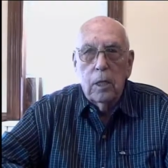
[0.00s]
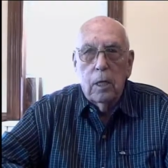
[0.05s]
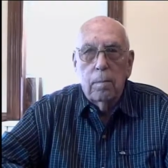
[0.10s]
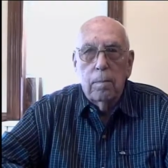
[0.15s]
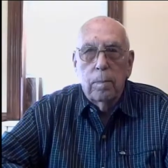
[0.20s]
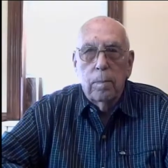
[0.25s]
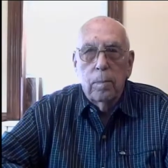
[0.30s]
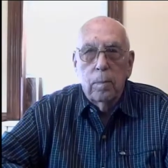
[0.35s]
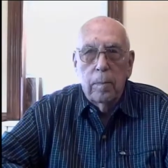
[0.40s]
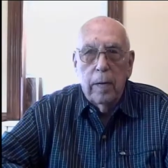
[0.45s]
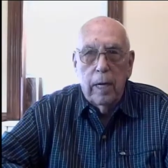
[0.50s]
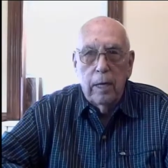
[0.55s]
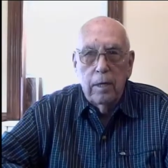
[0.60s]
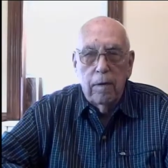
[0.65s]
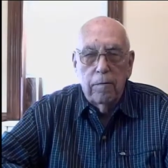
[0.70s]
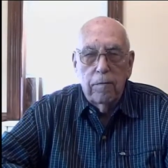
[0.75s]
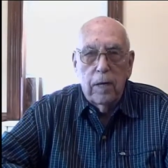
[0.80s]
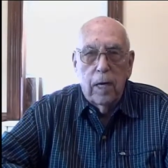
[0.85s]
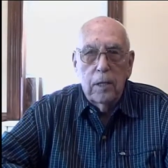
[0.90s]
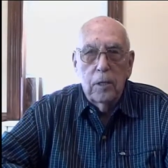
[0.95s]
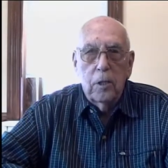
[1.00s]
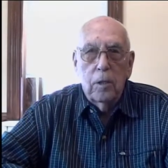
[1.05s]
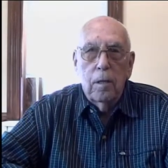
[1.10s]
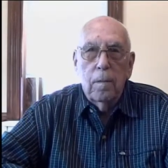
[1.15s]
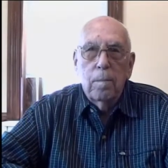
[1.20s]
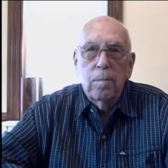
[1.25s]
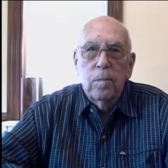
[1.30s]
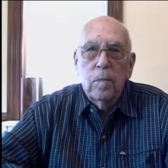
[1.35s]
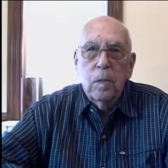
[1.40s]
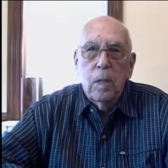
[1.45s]
the
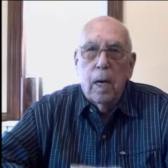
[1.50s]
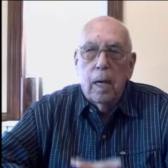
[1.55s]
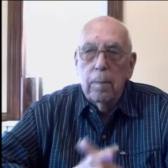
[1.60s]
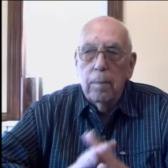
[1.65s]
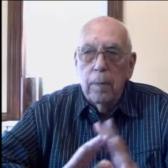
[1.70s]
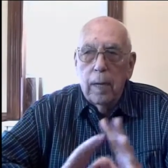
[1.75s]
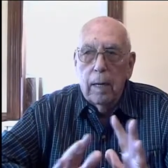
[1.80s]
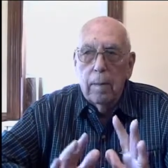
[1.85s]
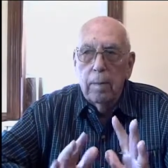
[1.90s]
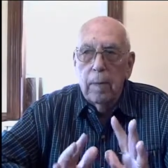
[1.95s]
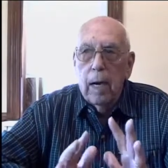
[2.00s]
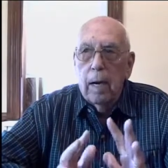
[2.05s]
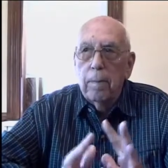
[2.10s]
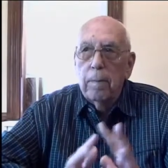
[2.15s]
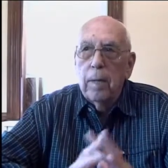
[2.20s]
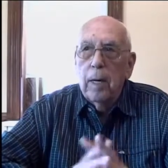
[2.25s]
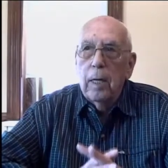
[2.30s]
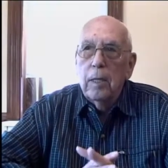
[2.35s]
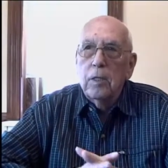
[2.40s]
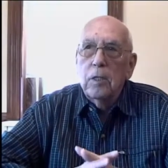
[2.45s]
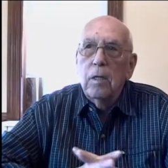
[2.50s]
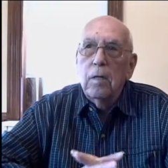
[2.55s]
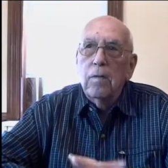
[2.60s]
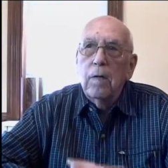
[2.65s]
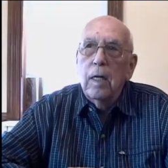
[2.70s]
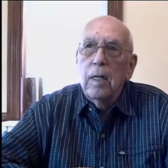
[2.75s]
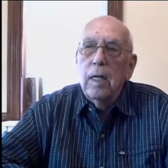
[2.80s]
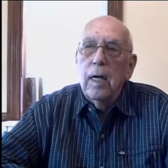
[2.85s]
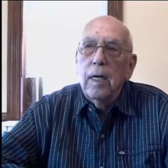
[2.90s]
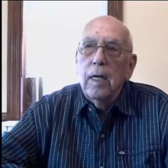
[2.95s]
manufacturer, but I'm not positive
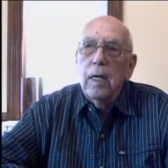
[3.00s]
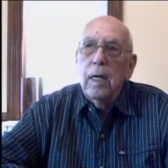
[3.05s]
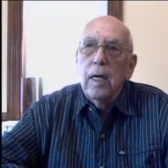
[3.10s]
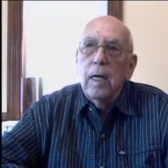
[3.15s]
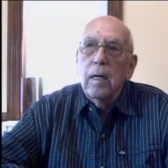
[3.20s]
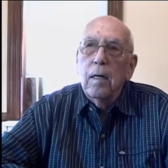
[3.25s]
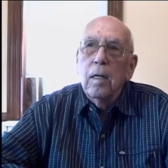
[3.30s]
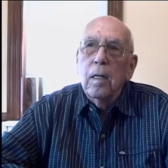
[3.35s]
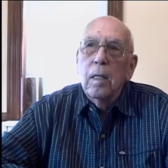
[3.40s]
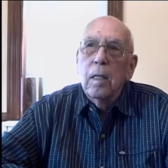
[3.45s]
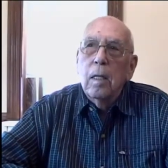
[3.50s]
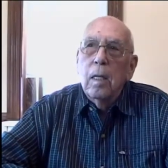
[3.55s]
on that now.